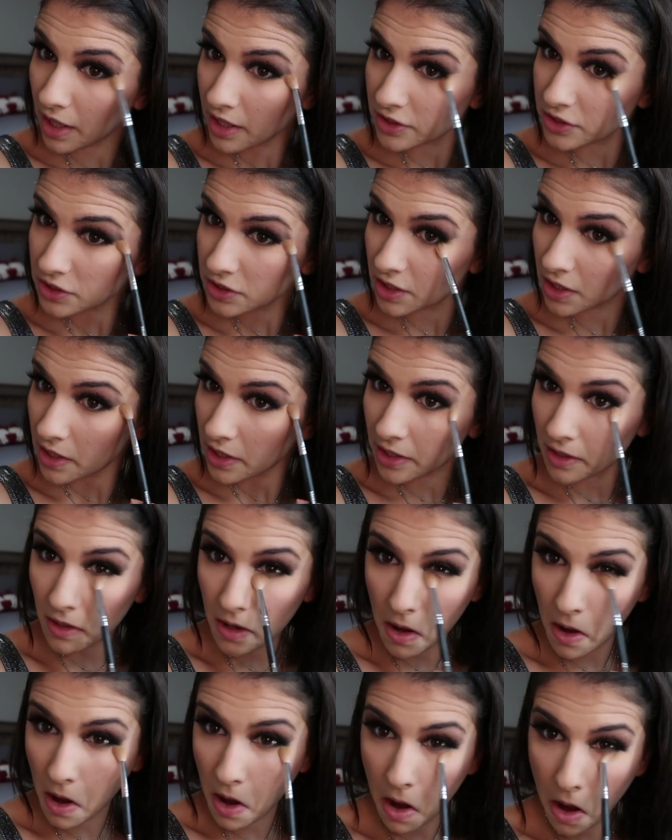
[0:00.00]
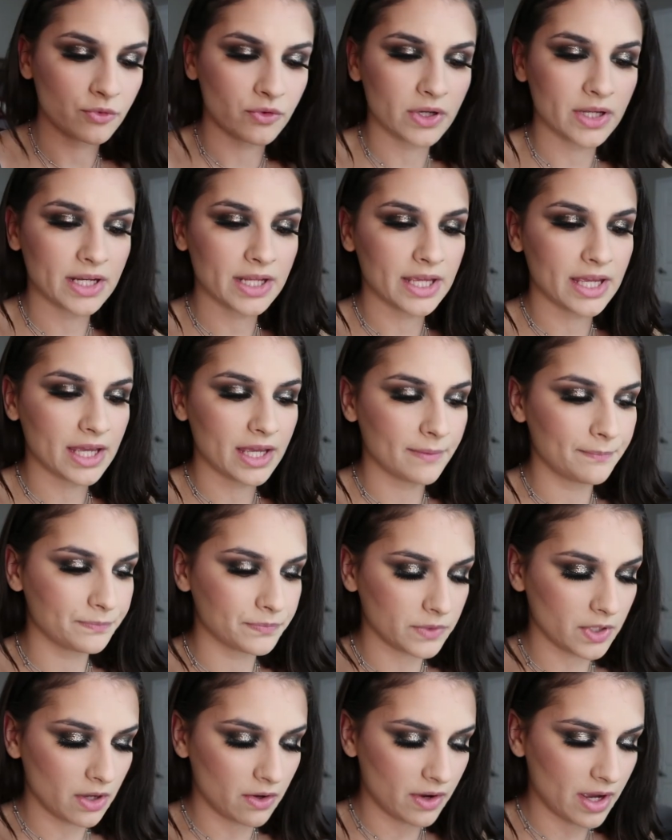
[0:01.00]
lash line. Pretty.
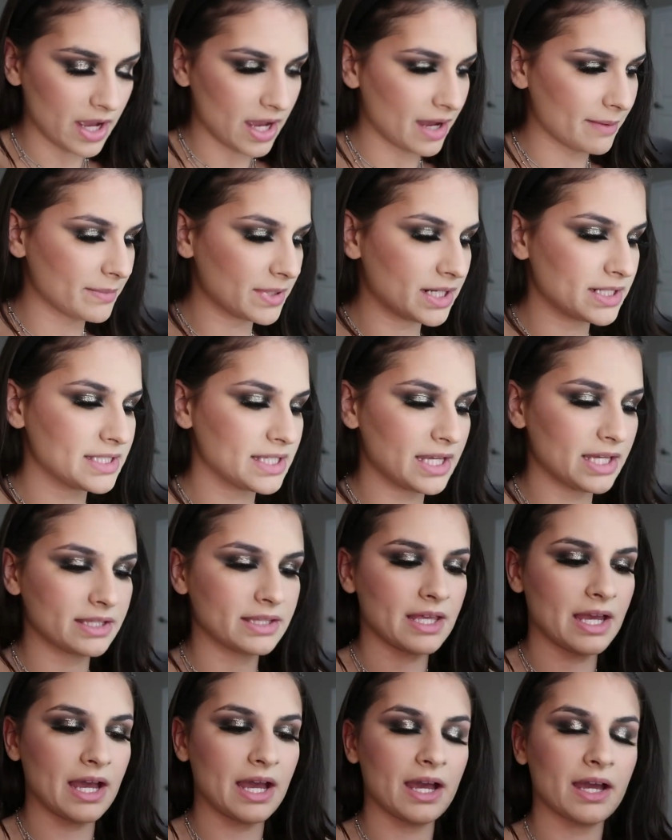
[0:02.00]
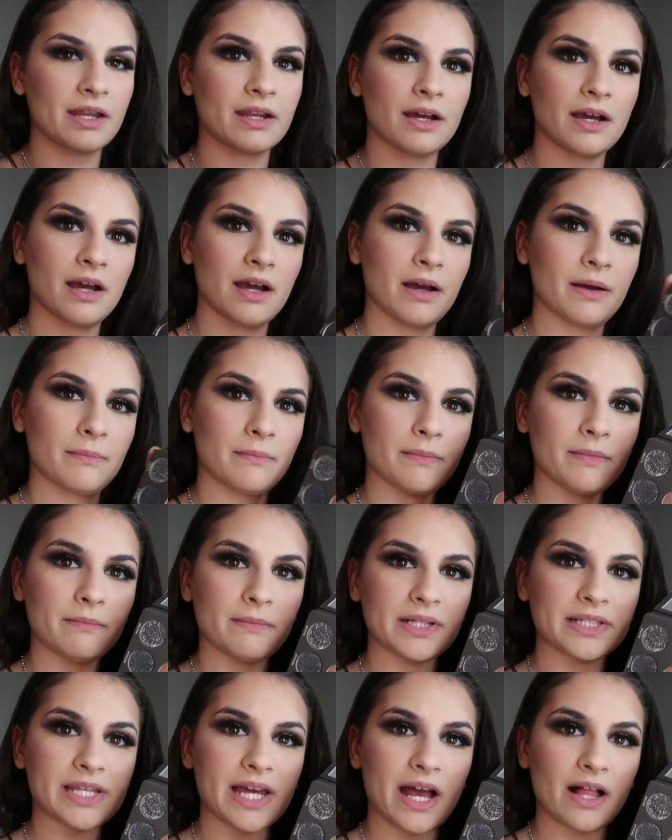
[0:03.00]
Okay, I'm gonna take that um,
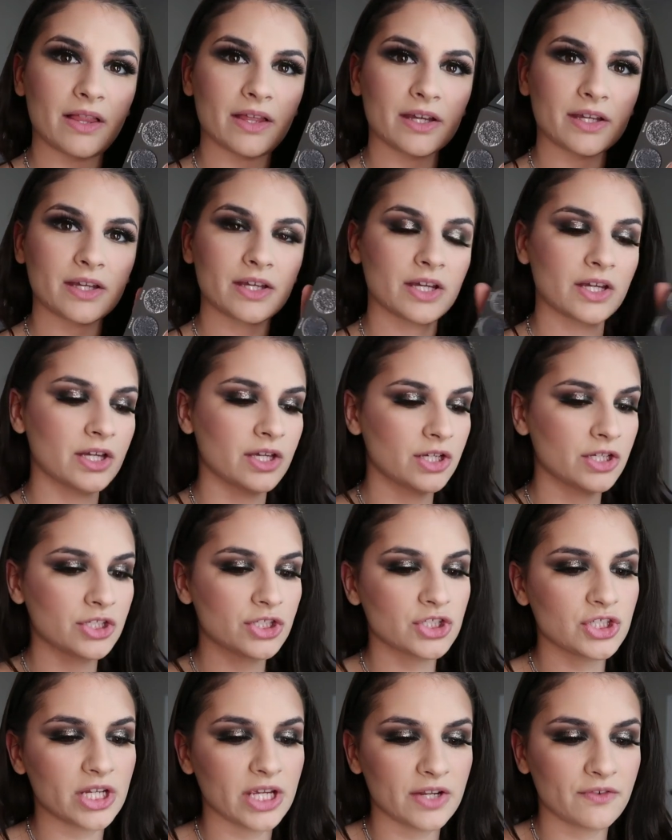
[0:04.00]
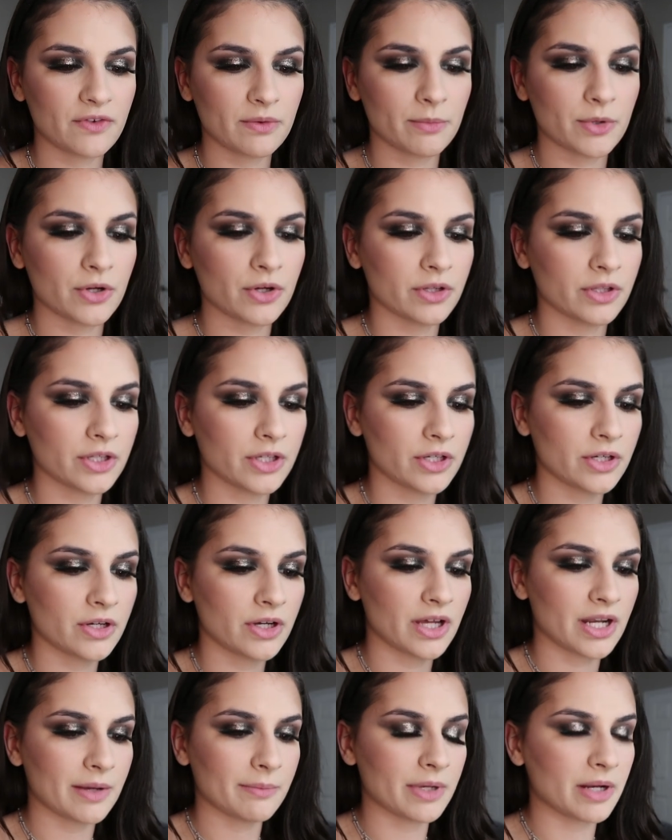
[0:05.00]
metallic shade from
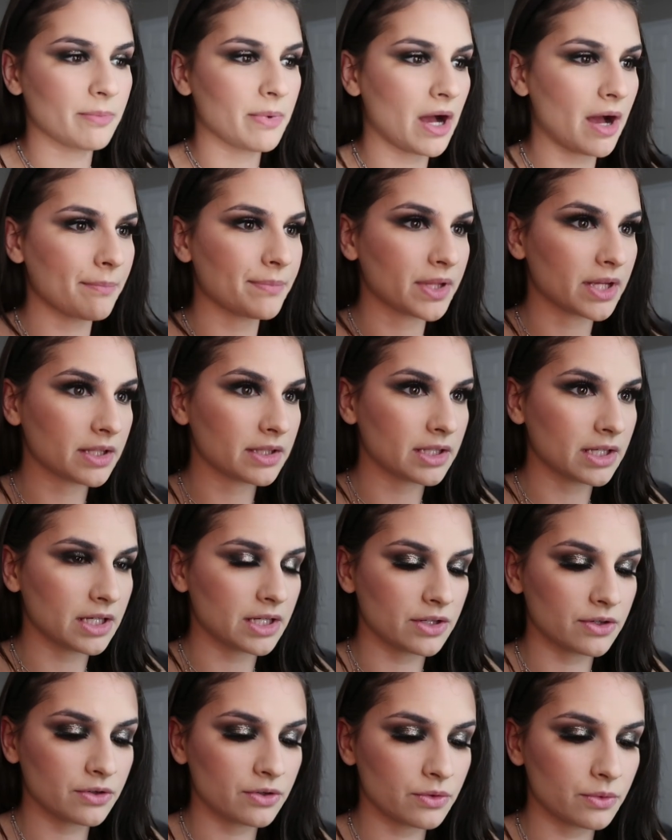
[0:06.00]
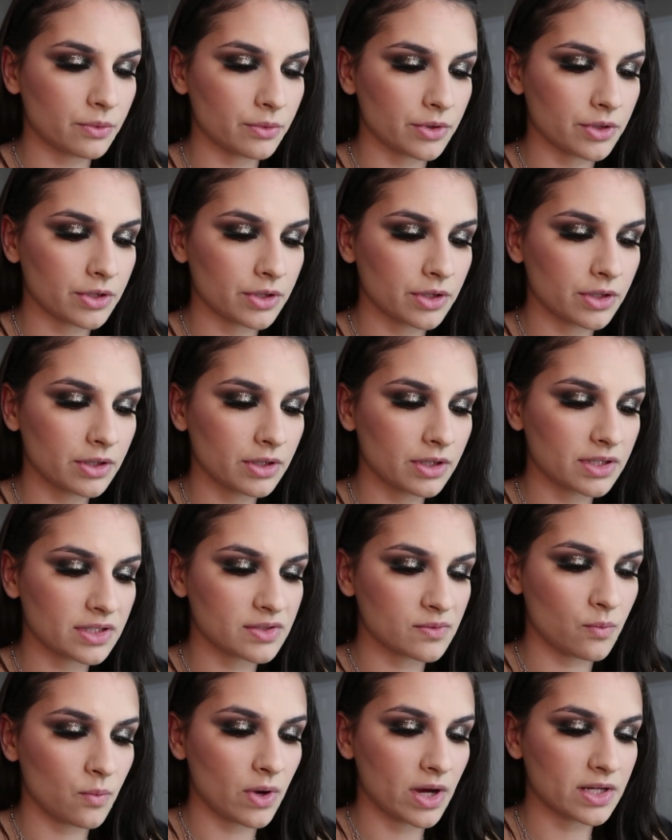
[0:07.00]
earlier and I'm gonna pop that in the inner corner,
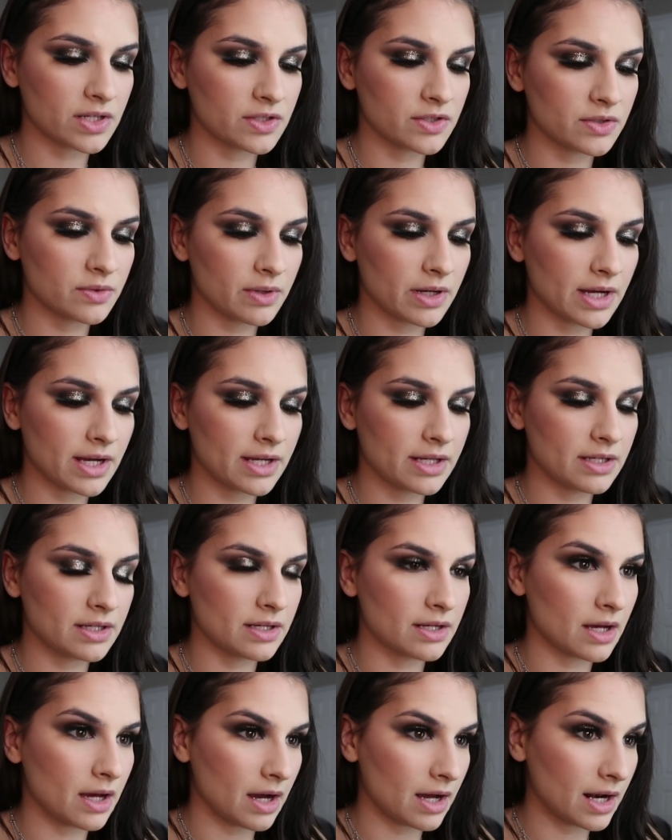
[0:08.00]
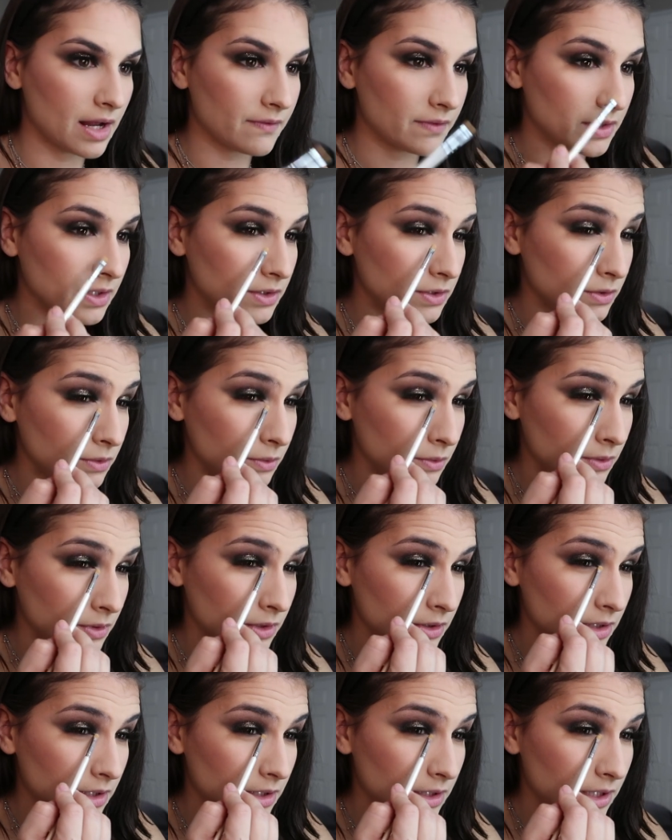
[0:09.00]
because when do I not have an inner, cor
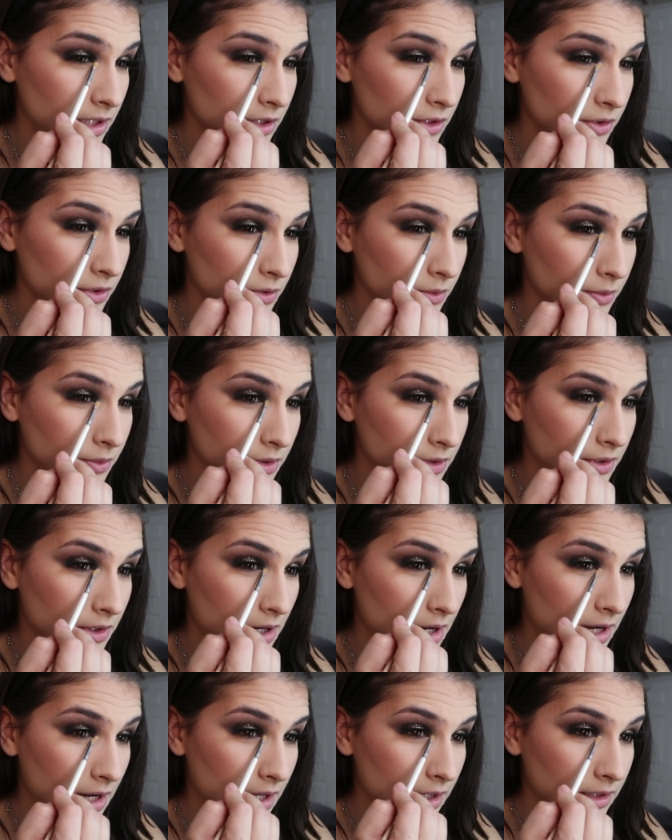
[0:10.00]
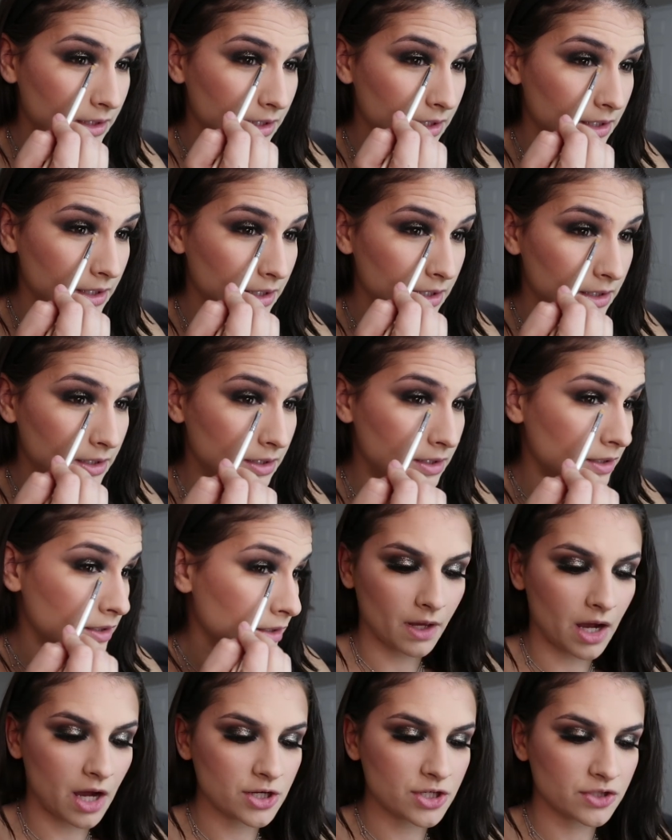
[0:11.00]
inner corner highlight?
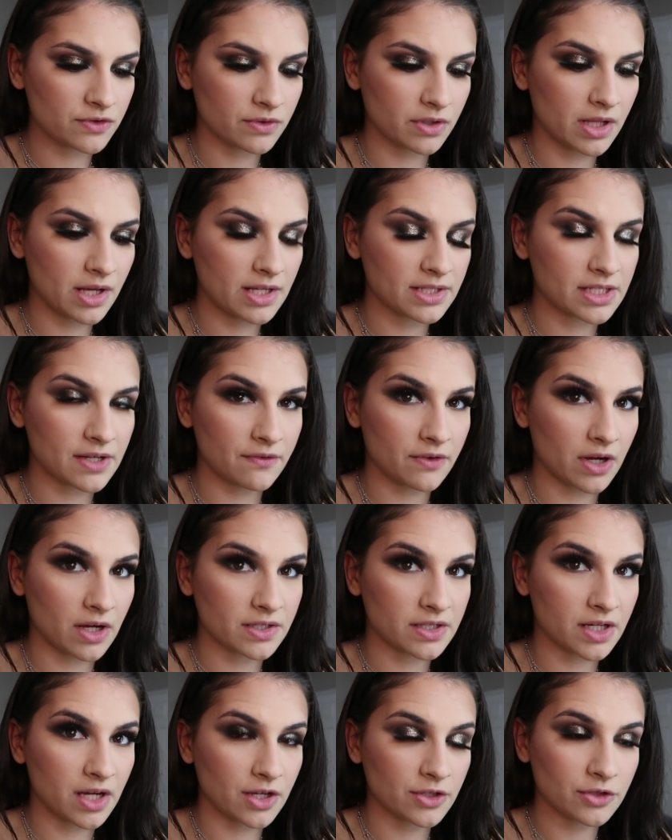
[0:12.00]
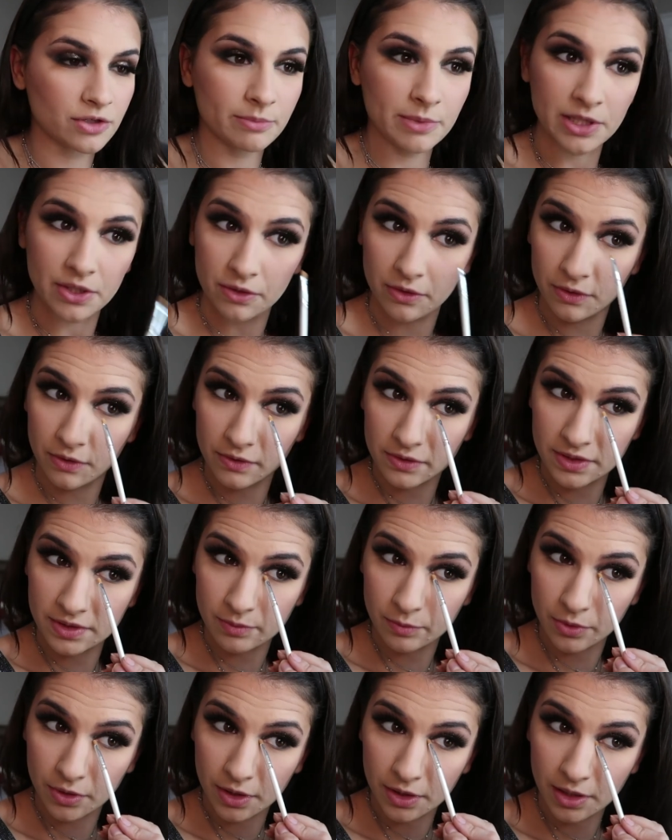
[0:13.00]
I just realized I forgot to contour my
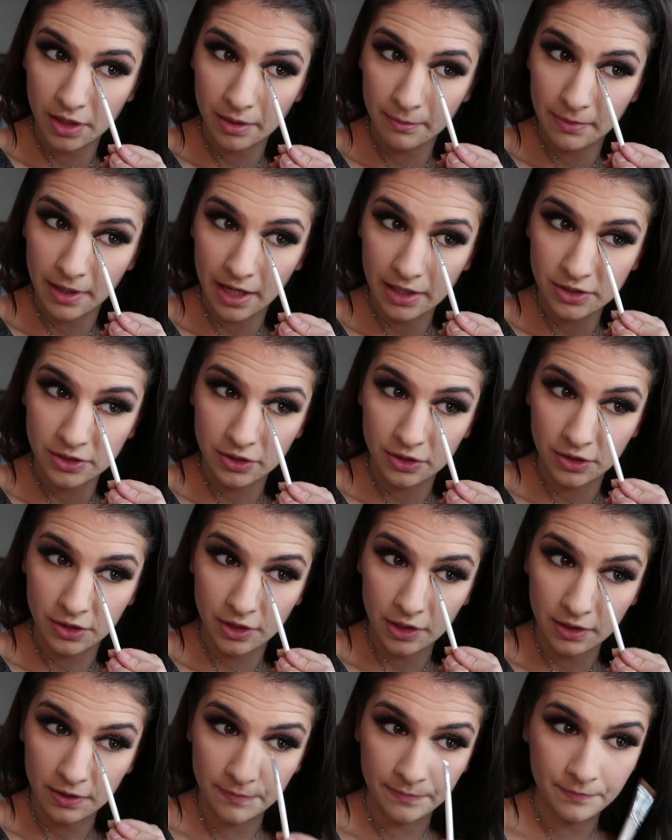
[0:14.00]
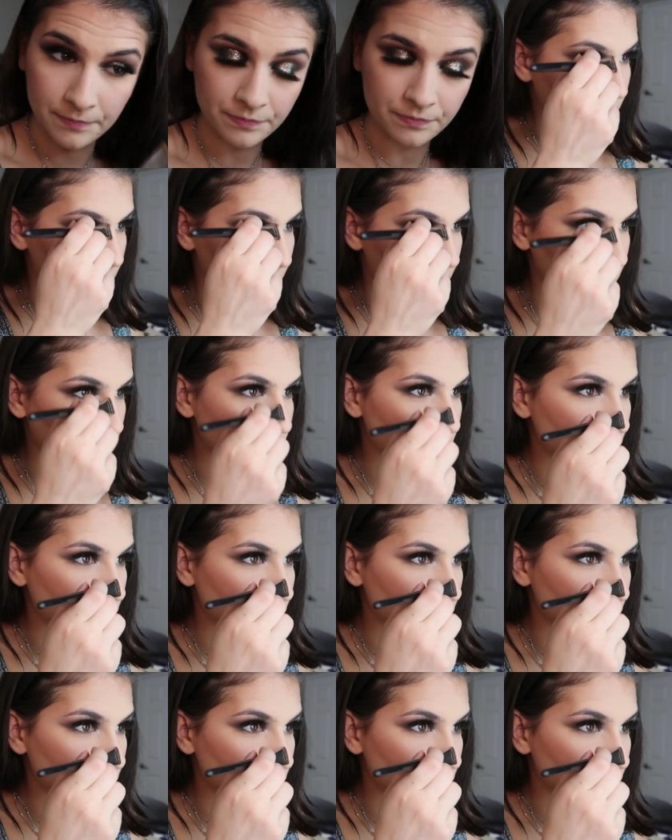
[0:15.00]
nose. We're gonna come back to her. I'm